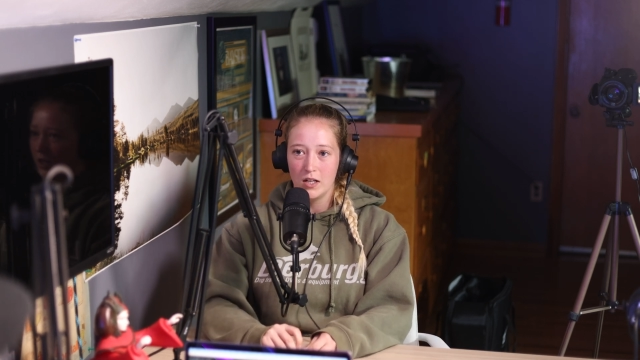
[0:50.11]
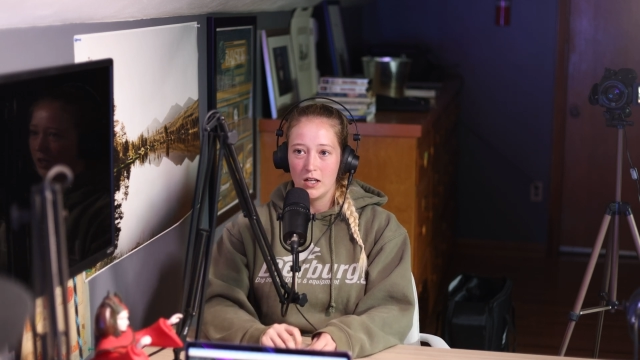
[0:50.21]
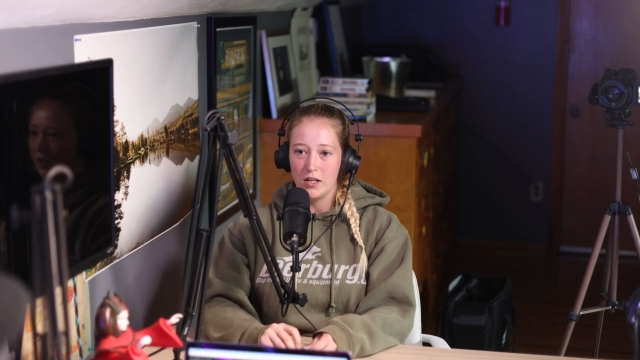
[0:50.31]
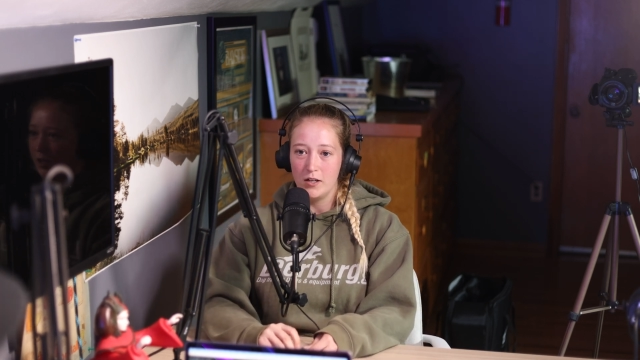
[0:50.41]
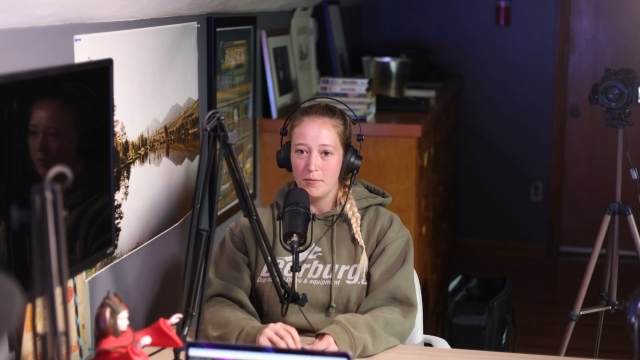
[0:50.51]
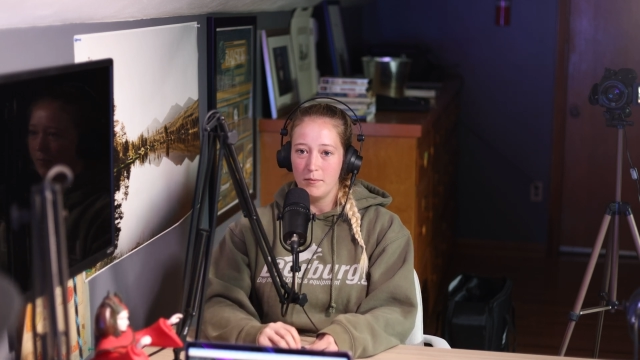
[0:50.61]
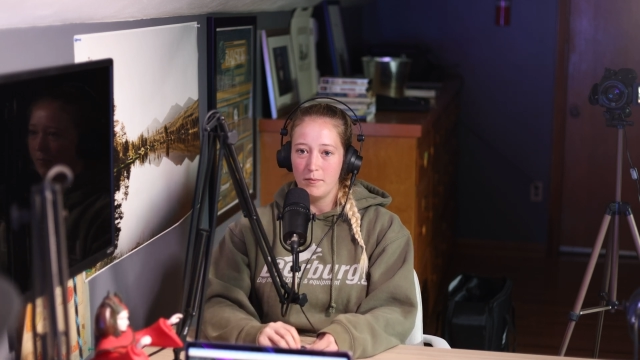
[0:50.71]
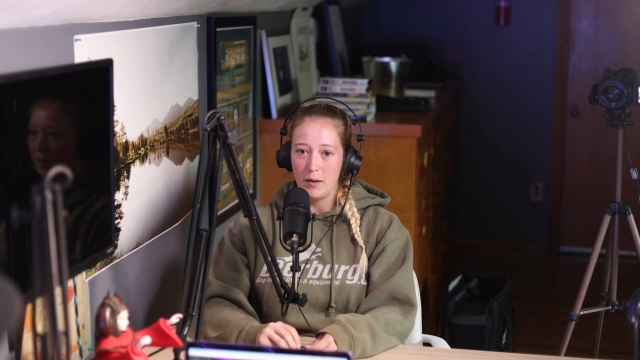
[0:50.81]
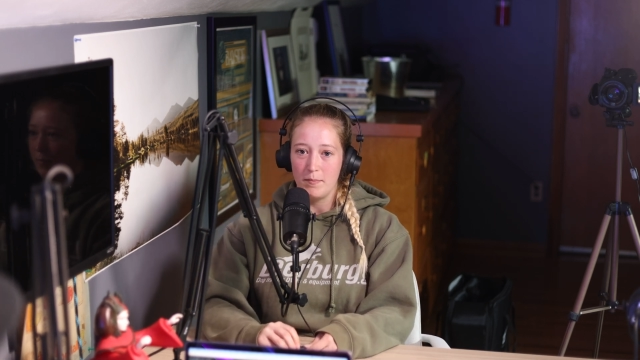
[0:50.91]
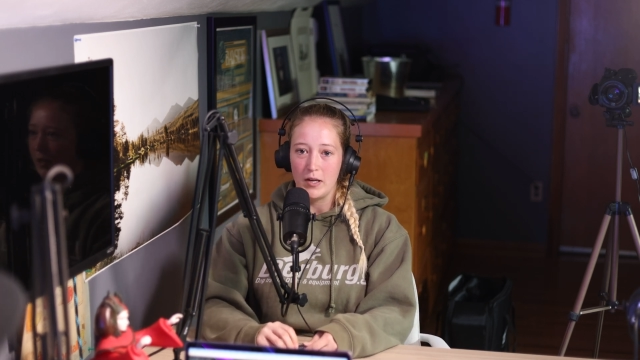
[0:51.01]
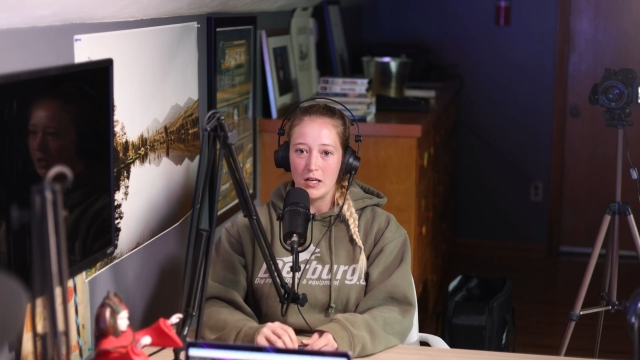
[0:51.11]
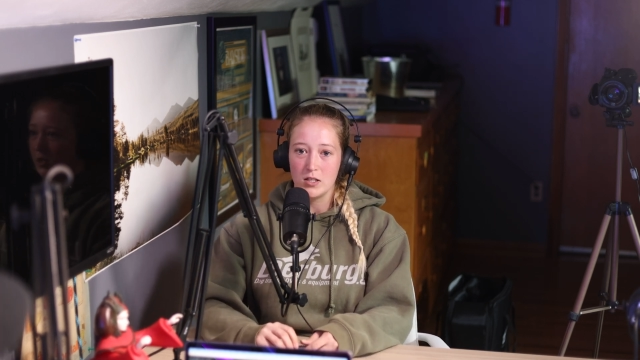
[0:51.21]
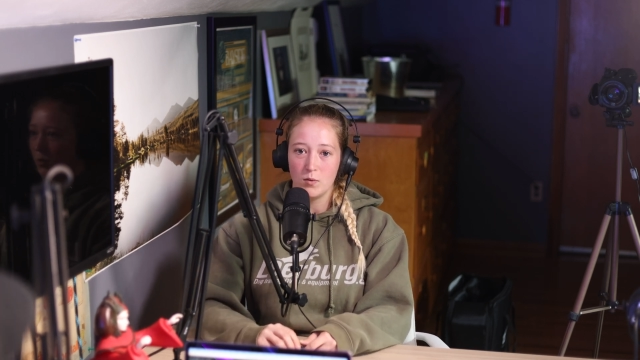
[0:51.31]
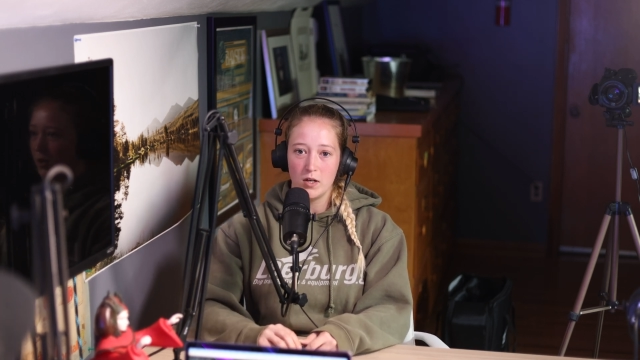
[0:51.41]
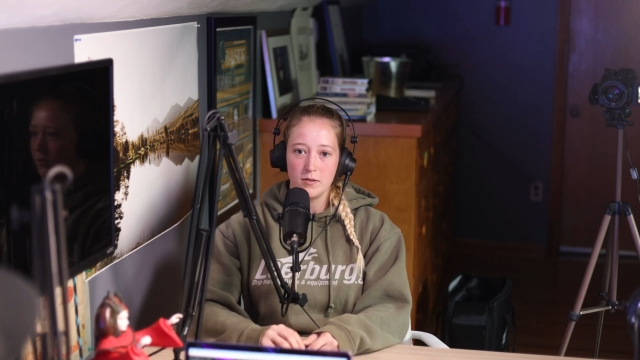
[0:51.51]
My
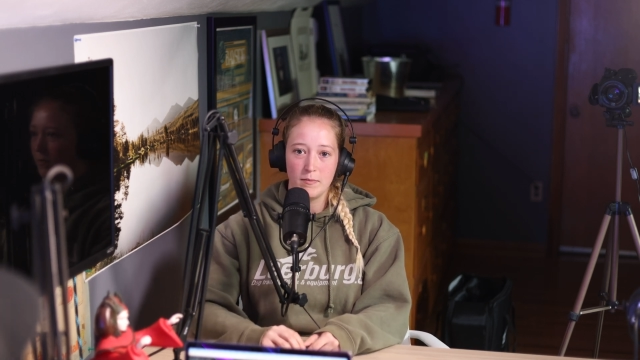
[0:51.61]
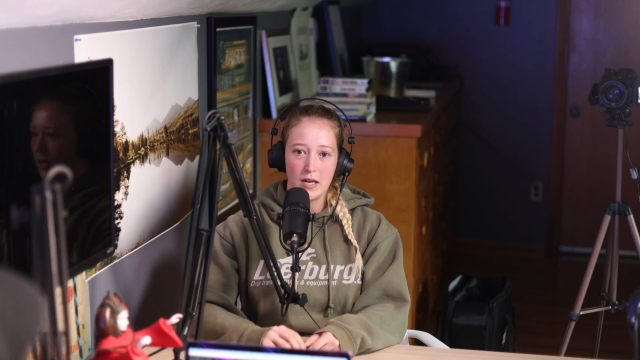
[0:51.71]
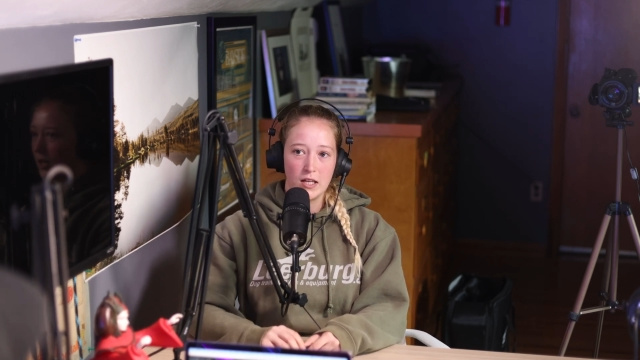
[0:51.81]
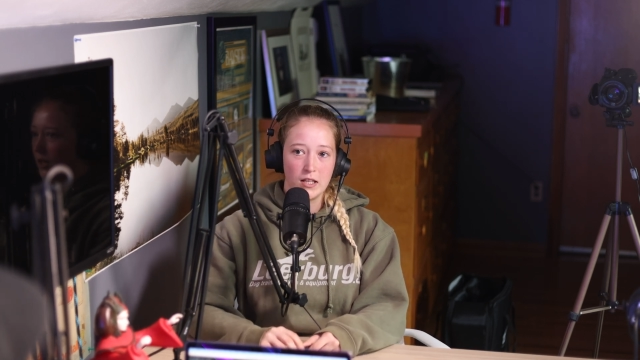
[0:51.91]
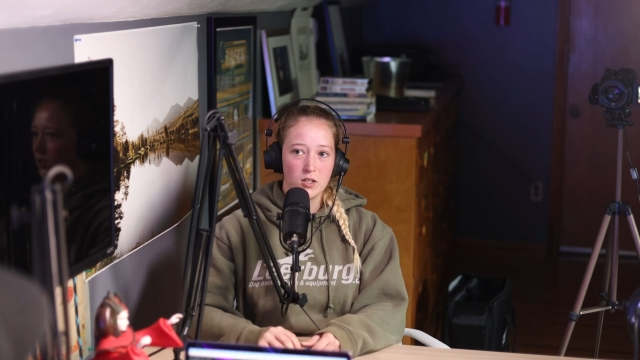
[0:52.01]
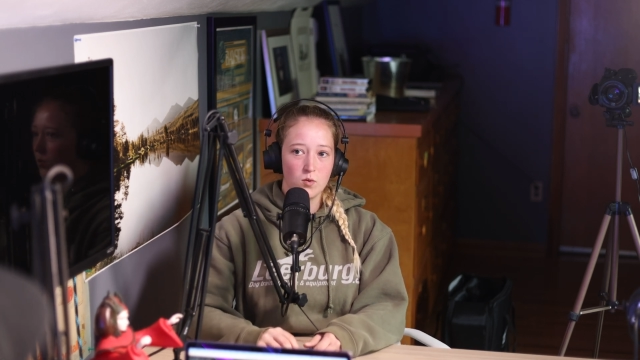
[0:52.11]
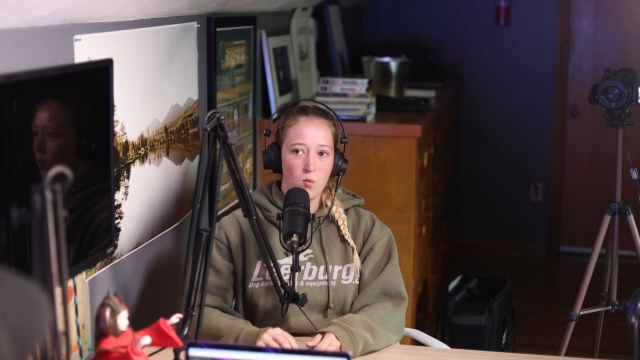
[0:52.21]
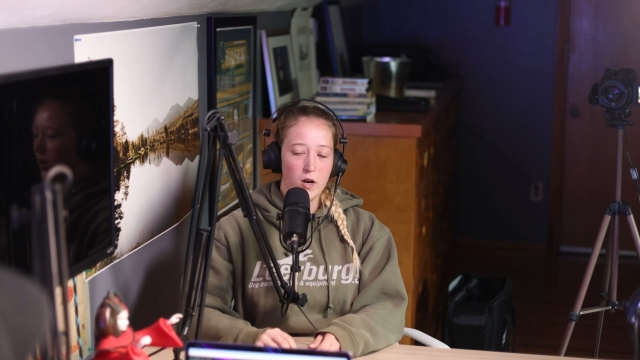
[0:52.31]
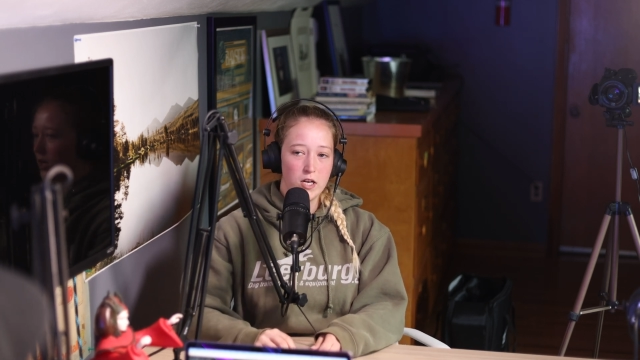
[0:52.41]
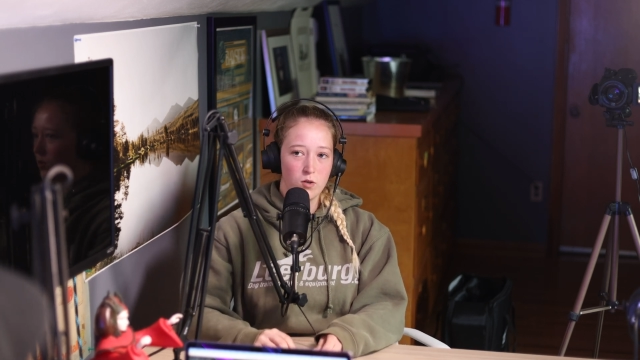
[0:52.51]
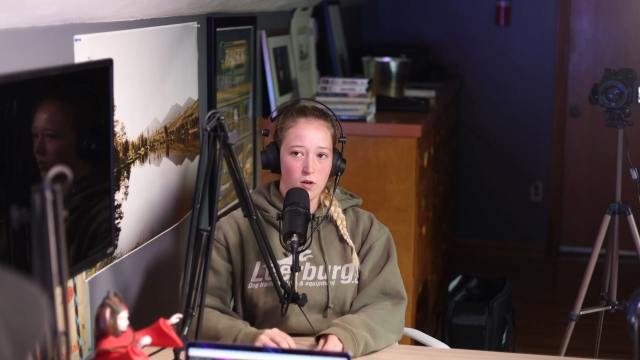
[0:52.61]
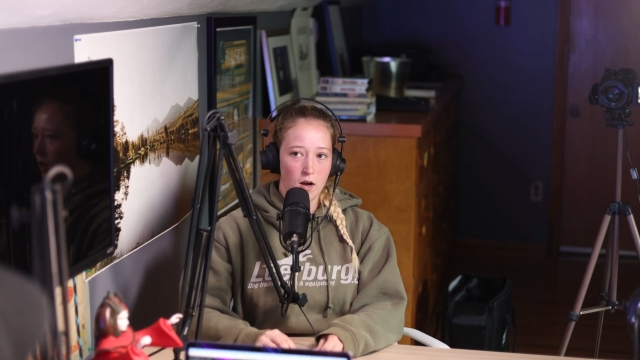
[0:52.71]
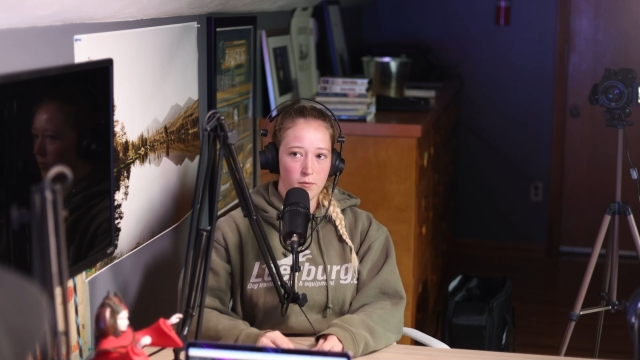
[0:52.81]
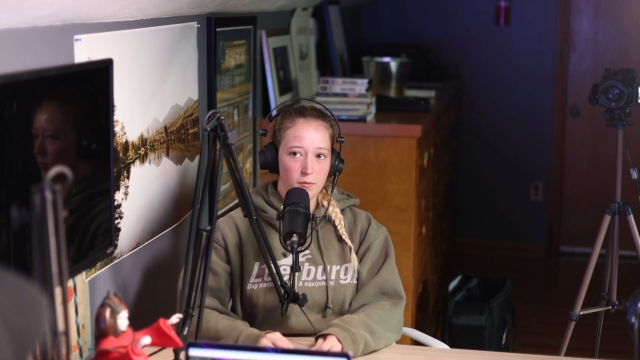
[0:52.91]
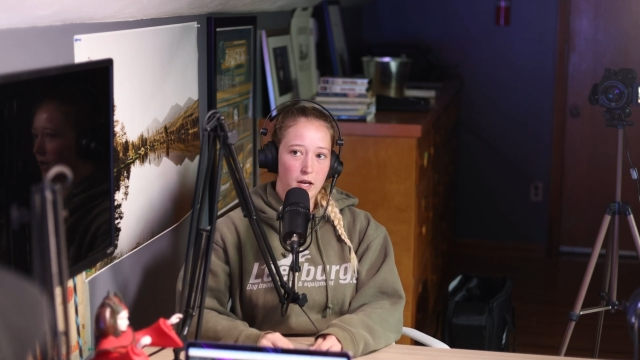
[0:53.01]
biggest one is making things way too
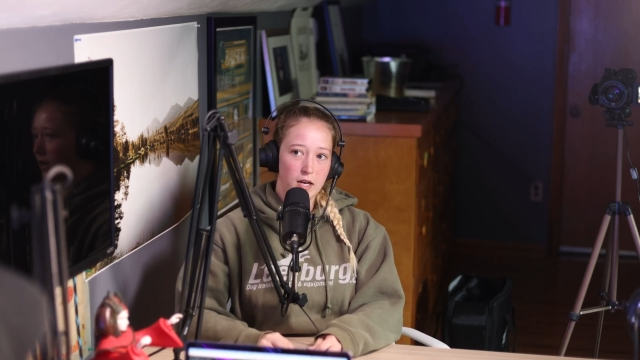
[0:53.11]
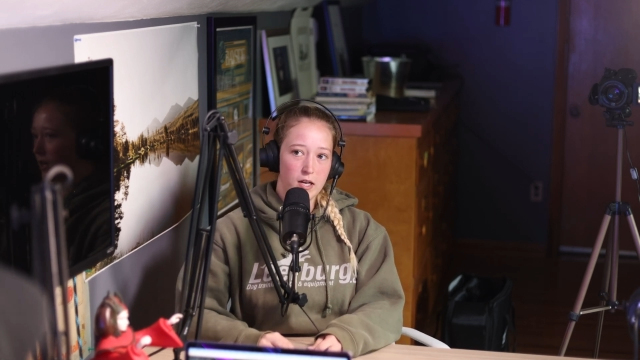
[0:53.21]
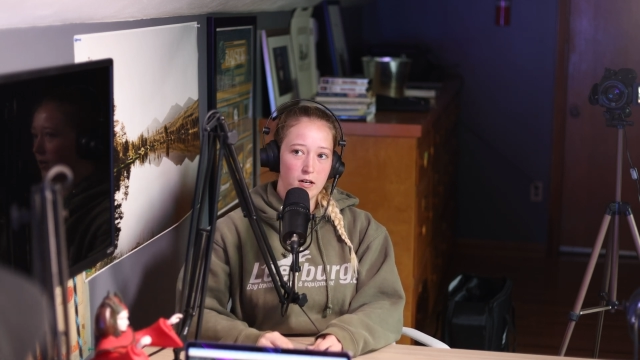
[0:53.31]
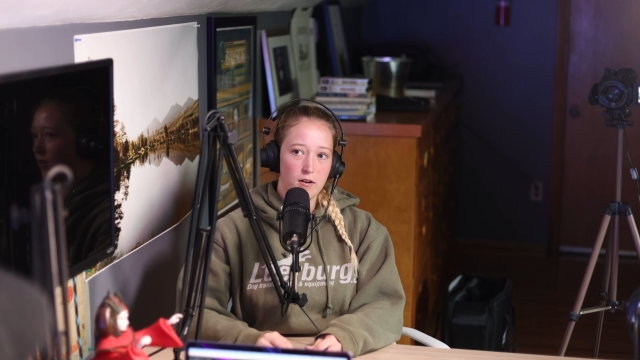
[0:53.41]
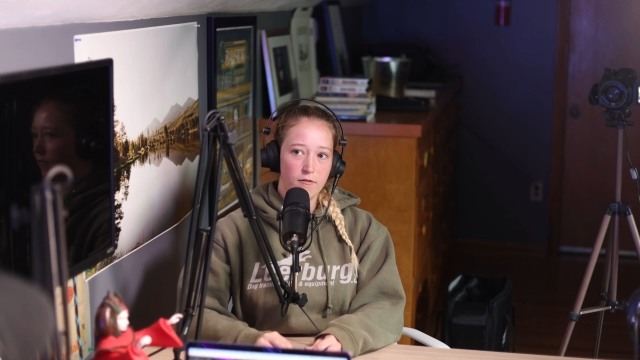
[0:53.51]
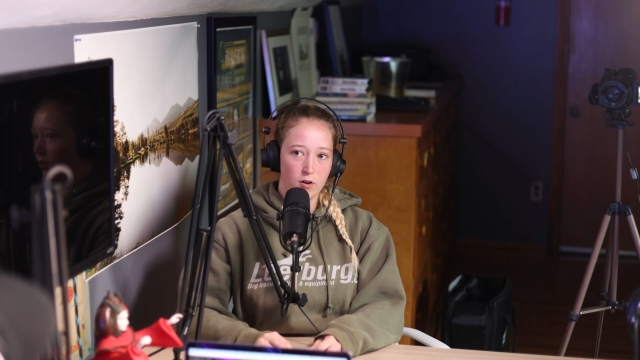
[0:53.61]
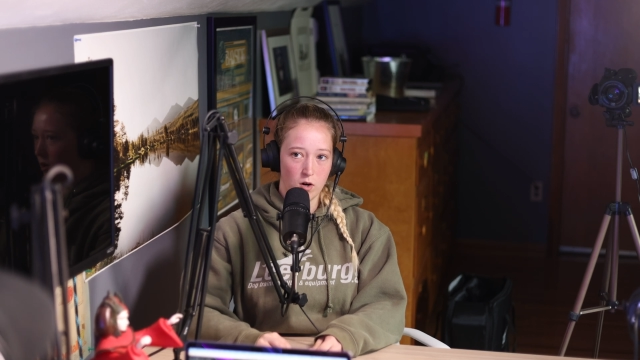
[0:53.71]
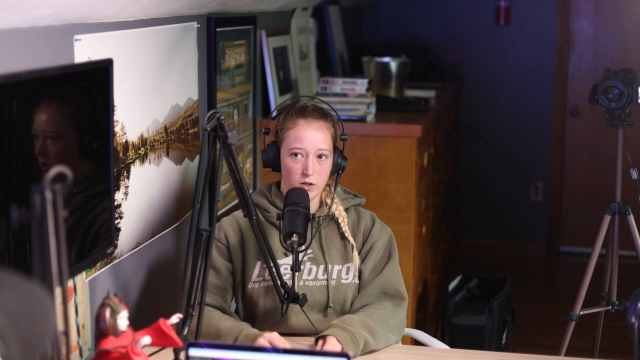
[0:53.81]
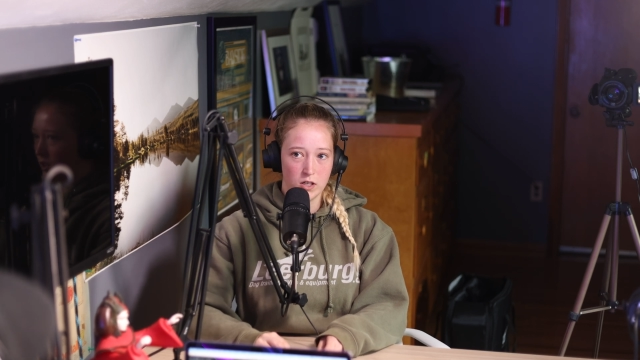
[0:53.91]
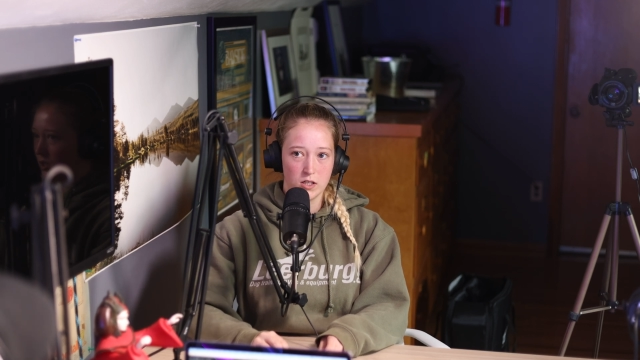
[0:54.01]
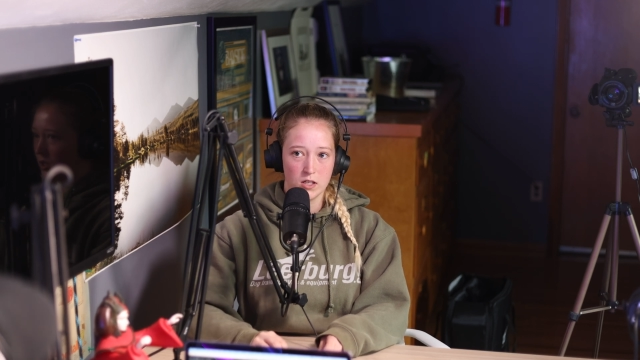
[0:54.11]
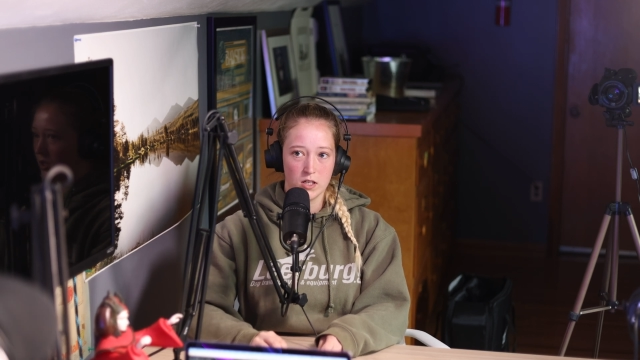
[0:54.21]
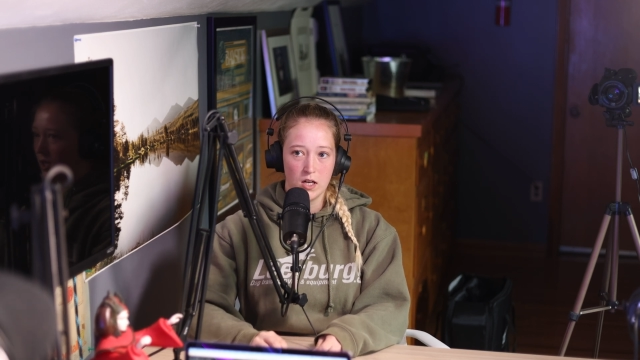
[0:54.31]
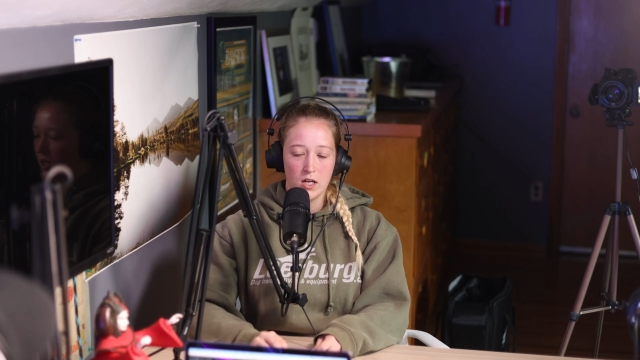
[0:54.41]
complicated for owners.